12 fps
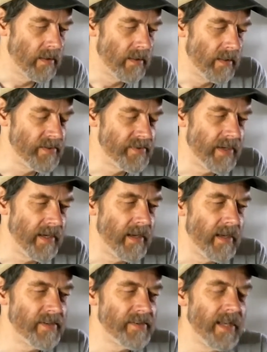Is there
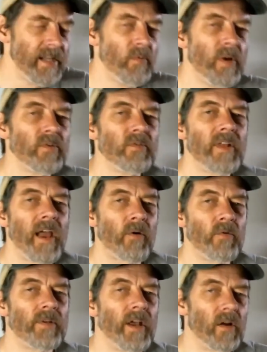any way to
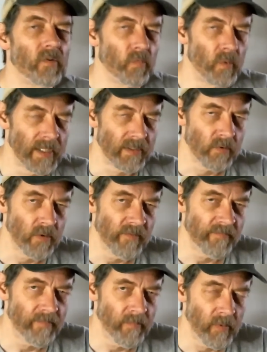narrow down what could
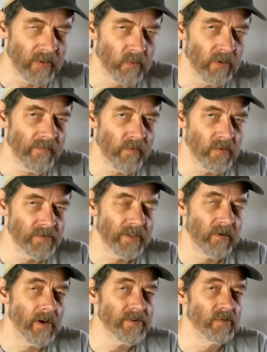have caused the
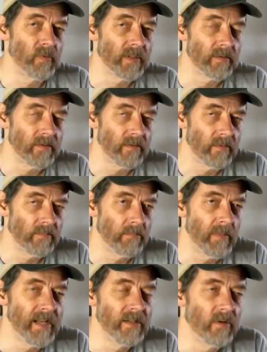crash and what
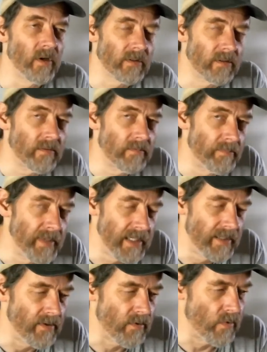may not
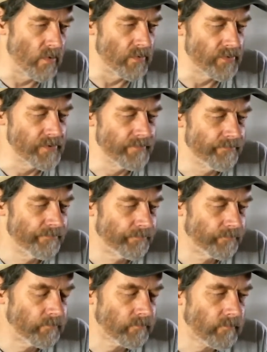be the cause?
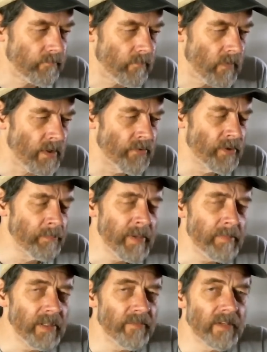Some
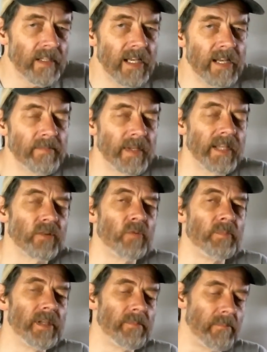people have claimed it could
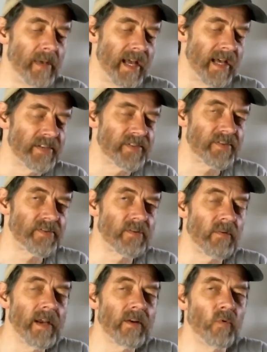be a mast
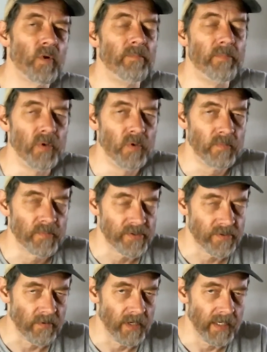strike or a boom
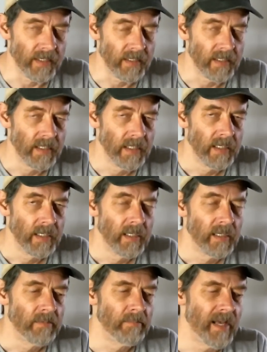strike.
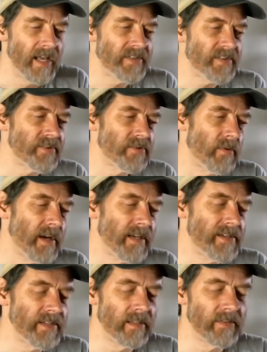Mast strike is
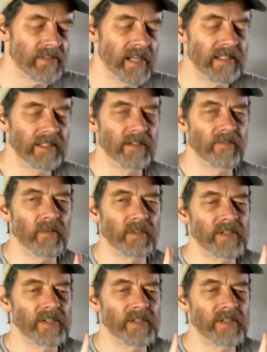still slightly different.